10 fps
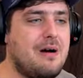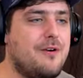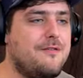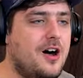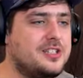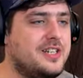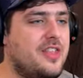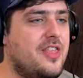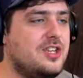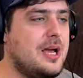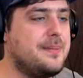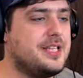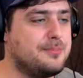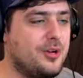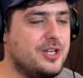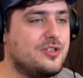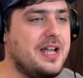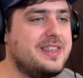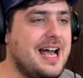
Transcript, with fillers: hour faster than the Japanese bullet train.